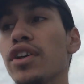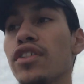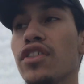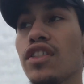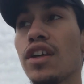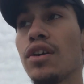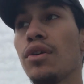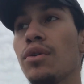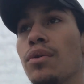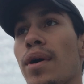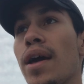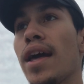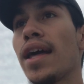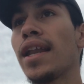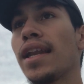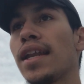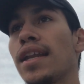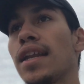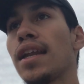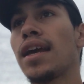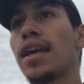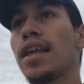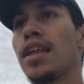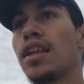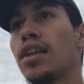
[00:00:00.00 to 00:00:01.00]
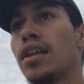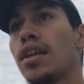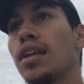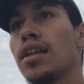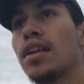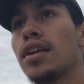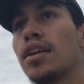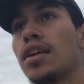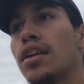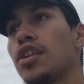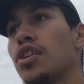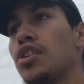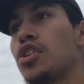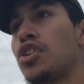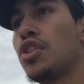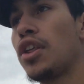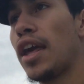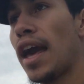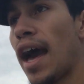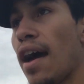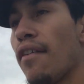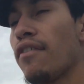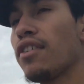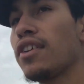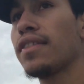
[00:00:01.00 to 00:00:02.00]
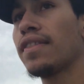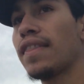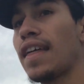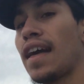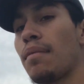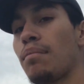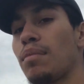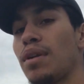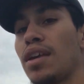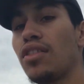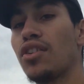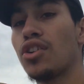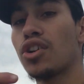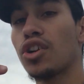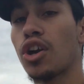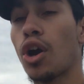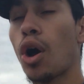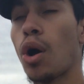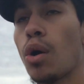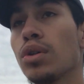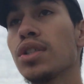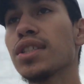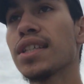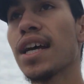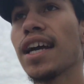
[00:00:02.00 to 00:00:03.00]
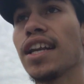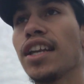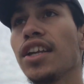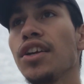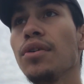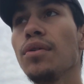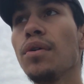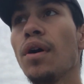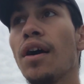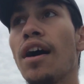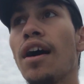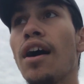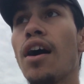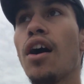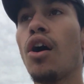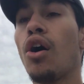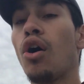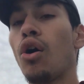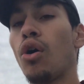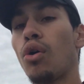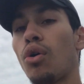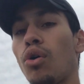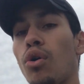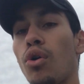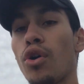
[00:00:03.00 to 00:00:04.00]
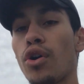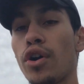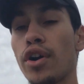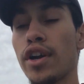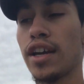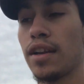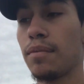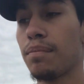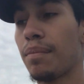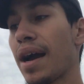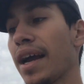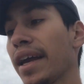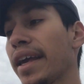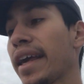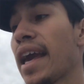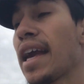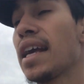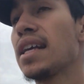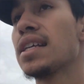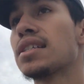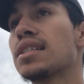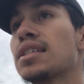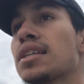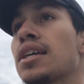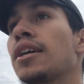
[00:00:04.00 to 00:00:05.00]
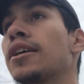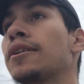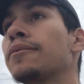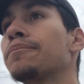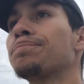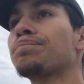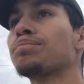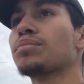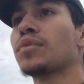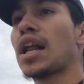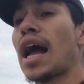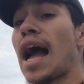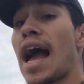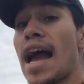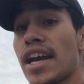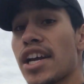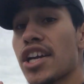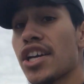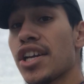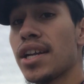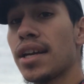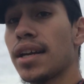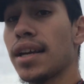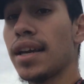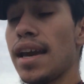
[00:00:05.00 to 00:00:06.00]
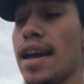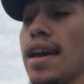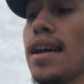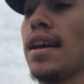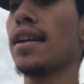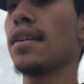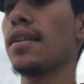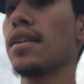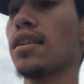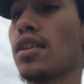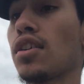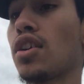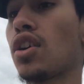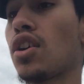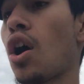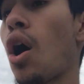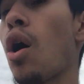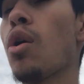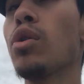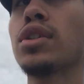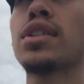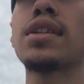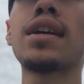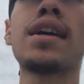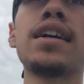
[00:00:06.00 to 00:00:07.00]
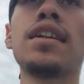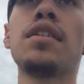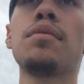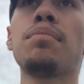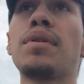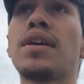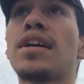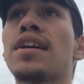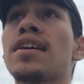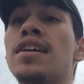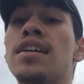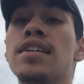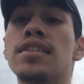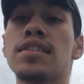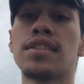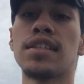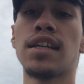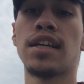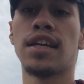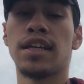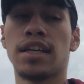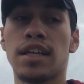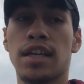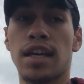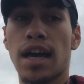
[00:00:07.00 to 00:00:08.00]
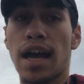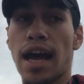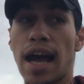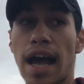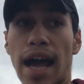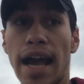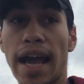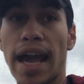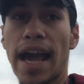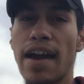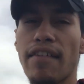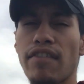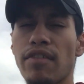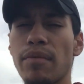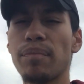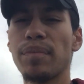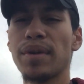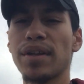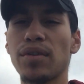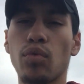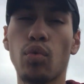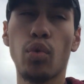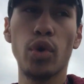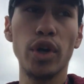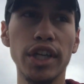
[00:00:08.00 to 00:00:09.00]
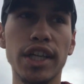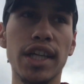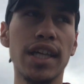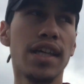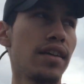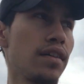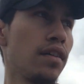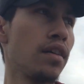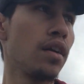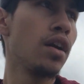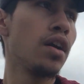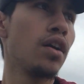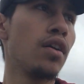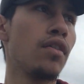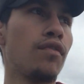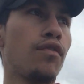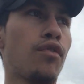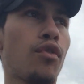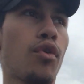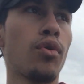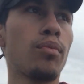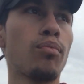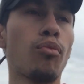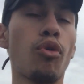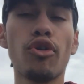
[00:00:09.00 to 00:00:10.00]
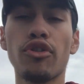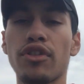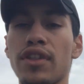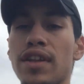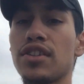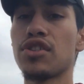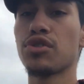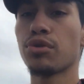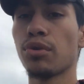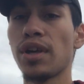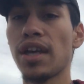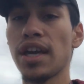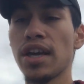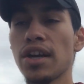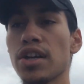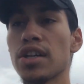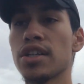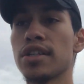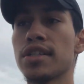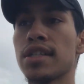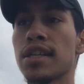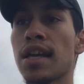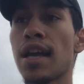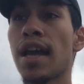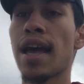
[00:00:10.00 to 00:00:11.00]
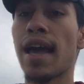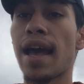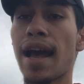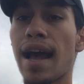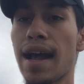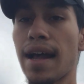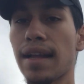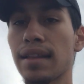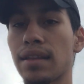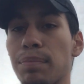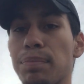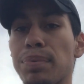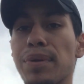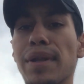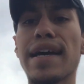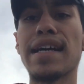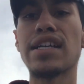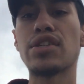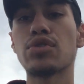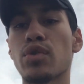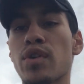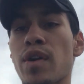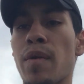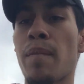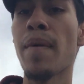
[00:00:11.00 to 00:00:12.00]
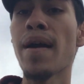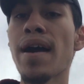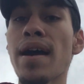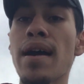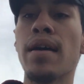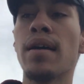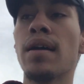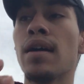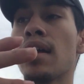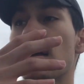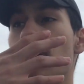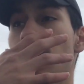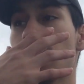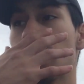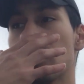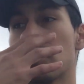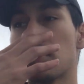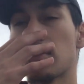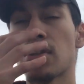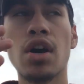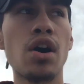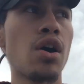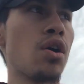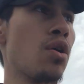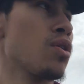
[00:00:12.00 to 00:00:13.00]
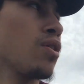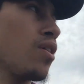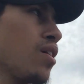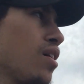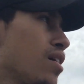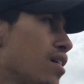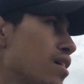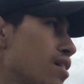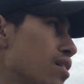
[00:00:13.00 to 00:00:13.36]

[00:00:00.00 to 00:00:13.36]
with you and having them either co-sign you, or in my case, I couldn't get co-signed because I haven't been working for more than 2 years at the place where I'm at. So